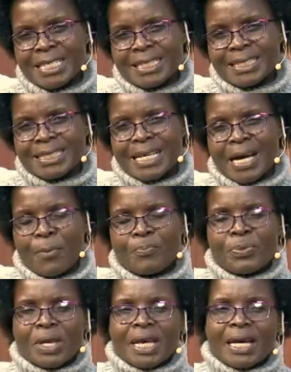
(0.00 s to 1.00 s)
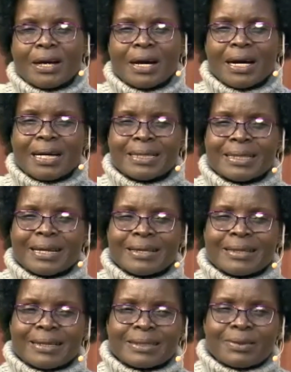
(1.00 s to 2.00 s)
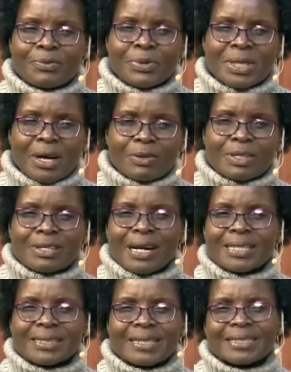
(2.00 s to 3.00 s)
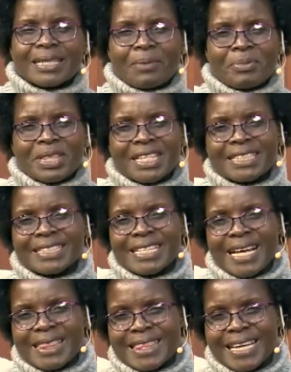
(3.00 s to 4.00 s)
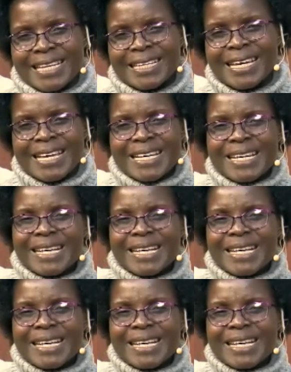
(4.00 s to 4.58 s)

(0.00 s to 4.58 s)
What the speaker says: He's without Christ, the Sabbath is nothing.